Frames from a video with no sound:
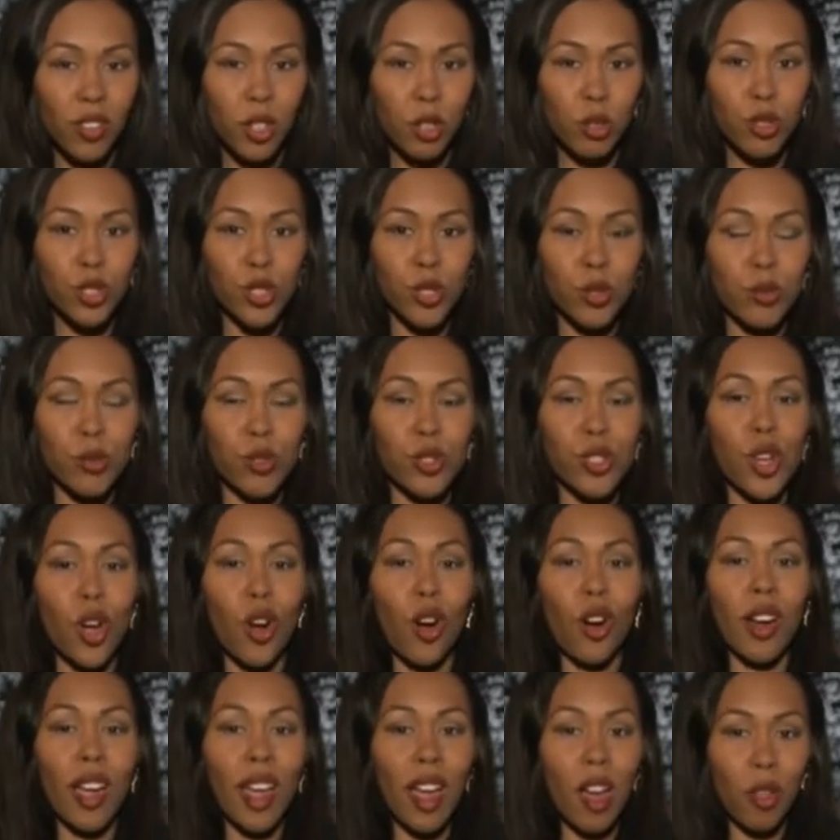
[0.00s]
their students
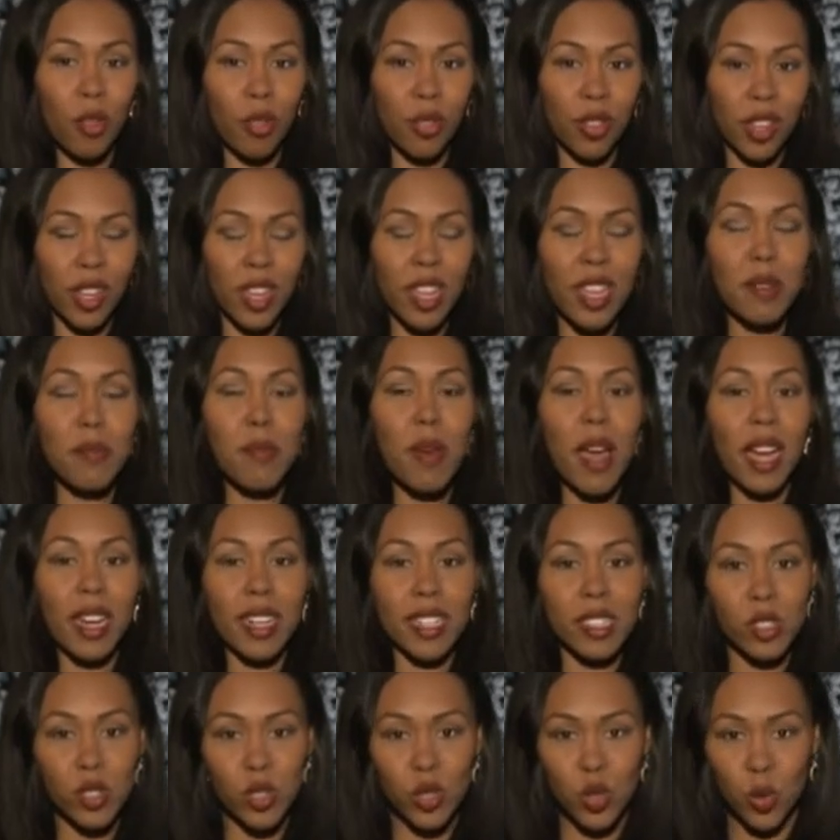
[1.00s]
are healthy and back
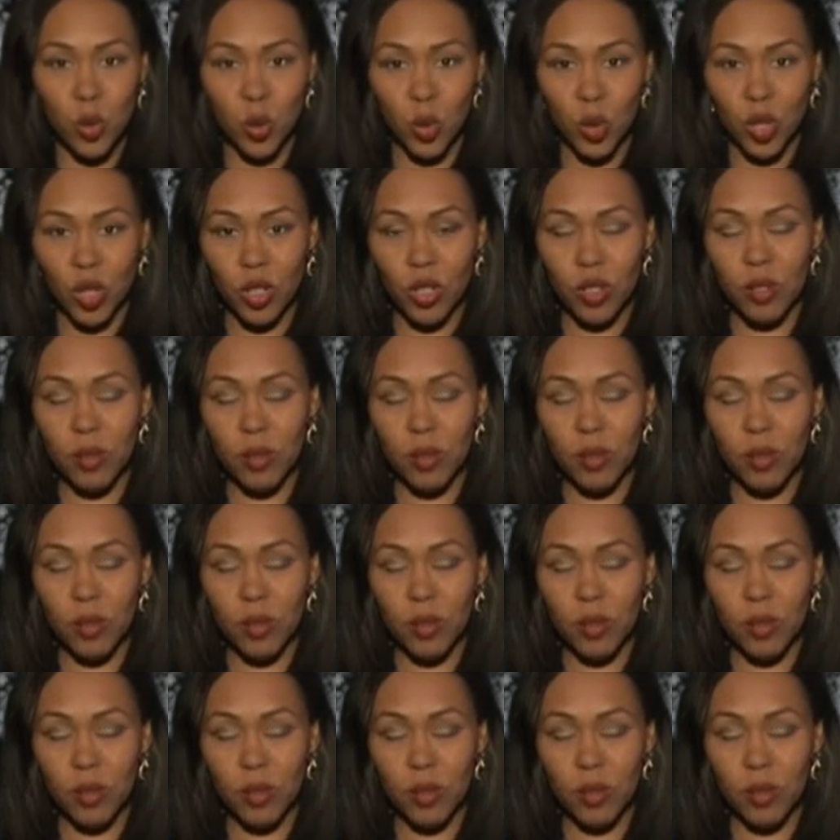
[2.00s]
at school.